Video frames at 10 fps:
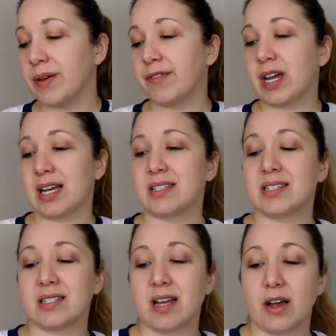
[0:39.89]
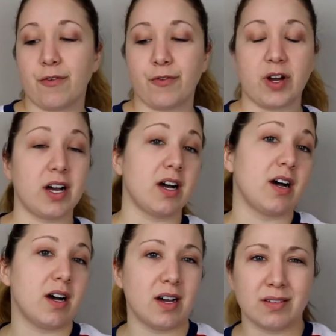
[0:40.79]
We've got stuff,
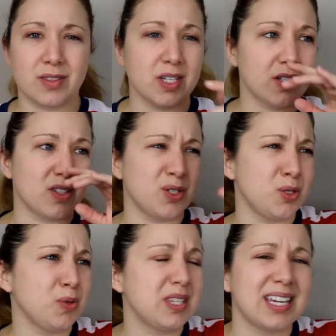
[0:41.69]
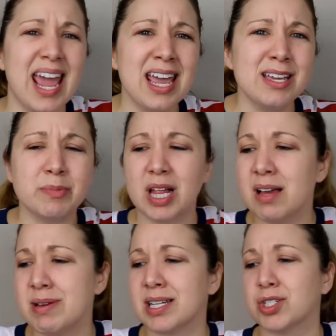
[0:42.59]
the new game,
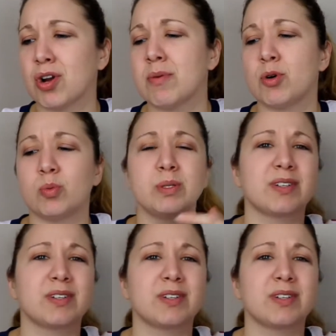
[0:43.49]
Climax, Scramble.